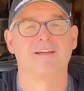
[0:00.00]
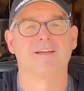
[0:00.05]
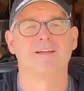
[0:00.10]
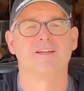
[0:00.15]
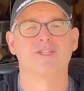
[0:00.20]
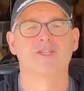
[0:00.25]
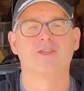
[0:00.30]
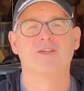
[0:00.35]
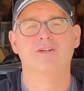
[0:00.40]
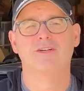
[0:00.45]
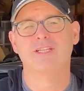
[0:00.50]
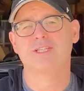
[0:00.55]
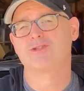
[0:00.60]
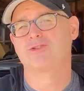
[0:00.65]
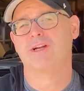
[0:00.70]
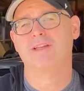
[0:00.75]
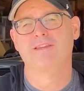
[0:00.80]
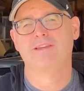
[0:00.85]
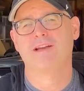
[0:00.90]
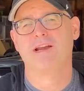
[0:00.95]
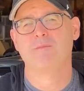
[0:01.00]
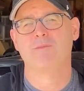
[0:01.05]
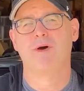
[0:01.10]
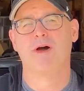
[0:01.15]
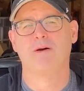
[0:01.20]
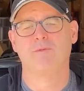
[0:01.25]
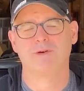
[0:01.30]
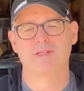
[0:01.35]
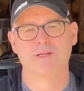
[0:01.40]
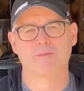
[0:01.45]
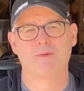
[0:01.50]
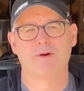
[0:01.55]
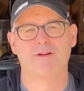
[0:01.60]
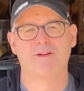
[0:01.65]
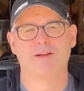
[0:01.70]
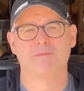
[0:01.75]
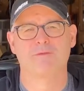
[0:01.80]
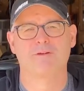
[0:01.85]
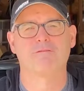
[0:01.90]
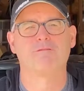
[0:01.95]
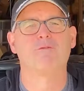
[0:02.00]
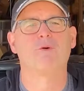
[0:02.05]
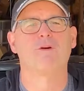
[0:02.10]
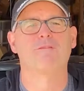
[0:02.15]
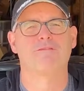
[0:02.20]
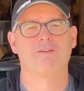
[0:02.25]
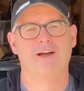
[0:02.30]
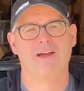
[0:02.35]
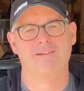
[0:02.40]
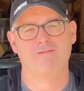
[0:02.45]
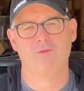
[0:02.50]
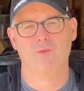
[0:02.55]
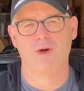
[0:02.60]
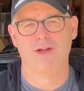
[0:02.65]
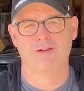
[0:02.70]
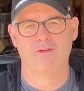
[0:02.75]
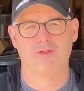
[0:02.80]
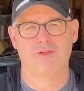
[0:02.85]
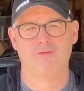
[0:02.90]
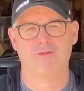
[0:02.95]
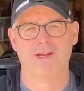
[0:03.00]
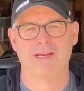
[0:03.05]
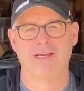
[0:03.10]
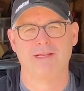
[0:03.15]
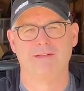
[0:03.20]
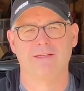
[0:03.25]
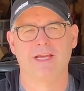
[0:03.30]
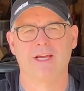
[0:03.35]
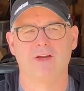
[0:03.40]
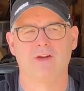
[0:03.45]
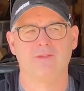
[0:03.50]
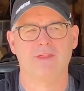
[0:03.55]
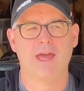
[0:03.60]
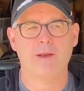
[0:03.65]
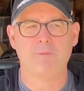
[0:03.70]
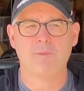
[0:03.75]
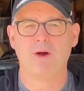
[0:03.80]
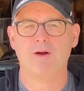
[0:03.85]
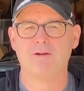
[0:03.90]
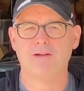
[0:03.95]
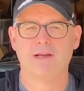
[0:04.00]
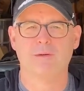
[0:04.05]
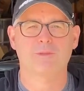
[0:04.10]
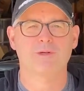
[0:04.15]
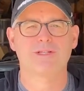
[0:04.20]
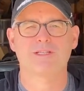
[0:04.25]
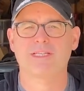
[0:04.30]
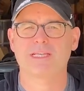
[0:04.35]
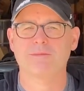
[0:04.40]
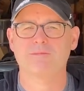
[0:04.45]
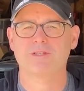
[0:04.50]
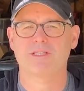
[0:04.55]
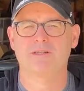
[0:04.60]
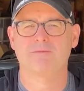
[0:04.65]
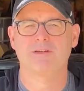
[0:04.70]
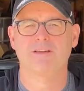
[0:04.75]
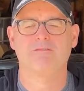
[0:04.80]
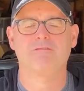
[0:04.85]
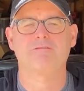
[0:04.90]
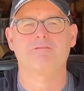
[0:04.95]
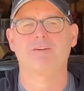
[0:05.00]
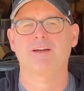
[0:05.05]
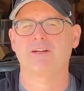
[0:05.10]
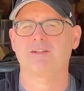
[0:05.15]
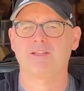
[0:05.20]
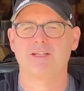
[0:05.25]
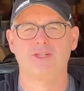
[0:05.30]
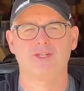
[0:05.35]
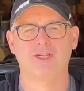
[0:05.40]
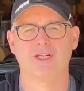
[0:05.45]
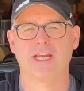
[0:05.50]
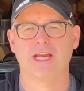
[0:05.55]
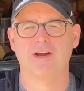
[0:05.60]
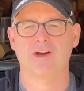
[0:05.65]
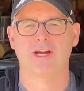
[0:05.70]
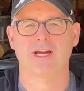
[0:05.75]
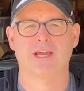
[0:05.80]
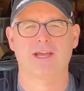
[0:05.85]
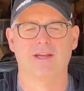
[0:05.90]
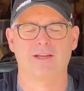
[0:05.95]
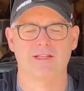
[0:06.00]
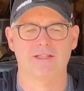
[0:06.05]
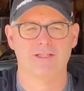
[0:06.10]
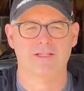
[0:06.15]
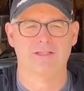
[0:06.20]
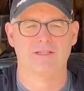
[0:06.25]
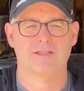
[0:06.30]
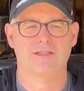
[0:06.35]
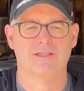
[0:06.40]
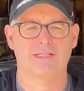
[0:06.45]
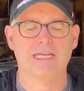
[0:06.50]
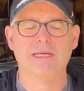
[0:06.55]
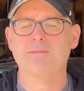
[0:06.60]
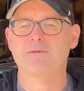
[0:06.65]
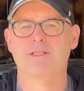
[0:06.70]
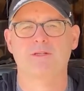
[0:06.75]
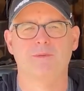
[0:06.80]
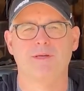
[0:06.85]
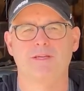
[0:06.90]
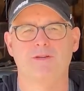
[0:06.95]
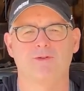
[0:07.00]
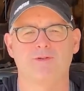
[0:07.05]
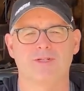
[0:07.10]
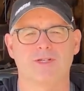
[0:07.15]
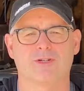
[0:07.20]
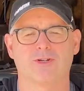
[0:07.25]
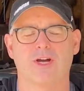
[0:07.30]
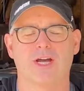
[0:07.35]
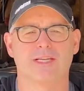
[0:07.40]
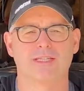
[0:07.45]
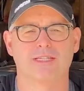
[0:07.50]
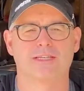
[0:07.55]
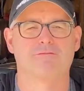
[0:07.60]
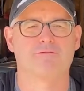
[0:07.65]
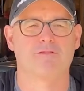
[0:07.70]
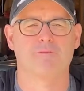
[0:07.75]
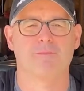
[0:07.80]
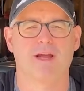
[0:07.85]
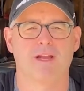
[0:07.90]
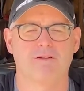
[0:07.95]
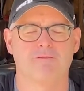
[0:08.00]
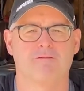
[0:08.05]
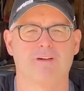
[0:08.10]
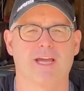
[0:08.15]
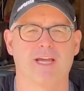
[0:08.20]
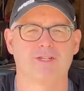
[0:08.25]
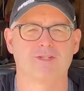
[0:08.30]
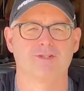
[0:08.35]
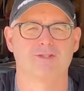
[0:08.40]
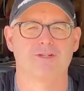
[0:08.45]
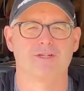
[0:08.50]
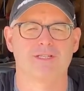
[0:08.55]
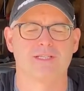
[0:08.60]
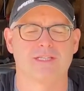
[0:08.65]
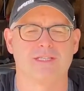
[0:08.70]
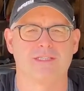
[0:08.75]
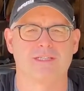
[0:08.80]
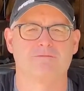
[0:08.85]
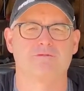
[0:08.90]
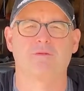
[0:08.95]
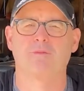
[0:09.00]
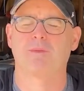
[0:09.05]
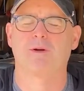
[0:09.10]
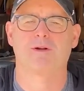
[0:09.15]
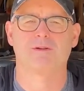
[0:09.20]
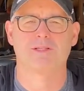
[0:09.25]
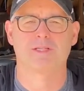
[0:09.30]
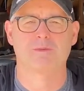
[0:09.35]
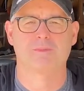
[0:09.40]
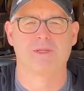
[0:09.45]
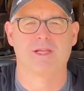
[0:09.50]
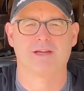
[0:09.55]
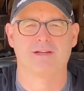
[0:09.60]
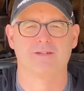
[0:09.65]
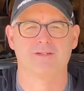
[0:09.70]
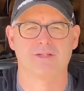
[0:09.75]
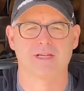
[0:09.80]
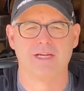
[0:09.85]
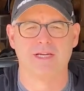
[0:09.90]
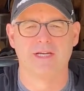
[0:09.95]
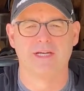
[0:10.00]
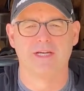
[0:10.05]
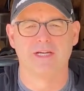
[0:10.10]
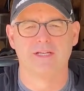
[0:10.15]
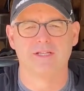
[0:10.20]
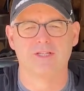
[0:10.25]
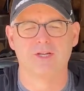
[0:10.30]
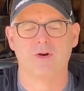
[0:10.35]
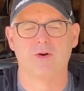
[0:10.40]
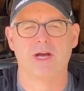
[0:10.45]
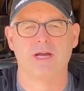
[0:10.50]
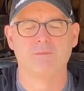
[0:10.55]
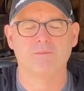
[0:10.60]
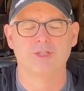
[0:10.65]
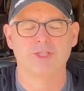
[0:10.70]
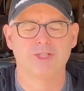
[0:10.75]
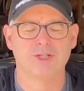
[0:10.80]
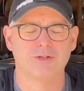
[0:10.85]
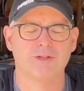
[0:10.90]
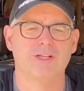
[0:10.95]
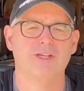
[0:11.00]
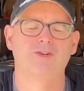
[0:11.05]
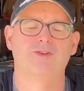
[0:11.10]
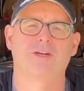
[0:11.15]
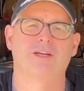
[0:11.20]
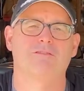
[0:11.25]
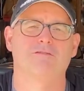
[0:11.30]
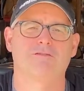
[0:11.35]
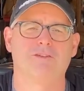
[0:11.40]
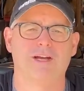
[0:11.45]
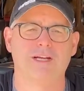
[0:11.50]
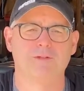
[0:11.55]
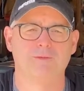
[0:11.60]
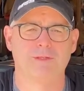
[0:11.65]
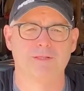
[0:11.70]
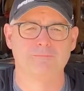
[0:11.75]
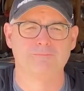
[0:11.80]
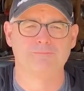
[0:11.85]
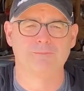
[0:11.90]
So the hood strut that I bought was a part number 4513. Now that part number seems to be fairly generic, and it seems to be used across different manufacturers and different part suppliers. So I'm sure that you can find one.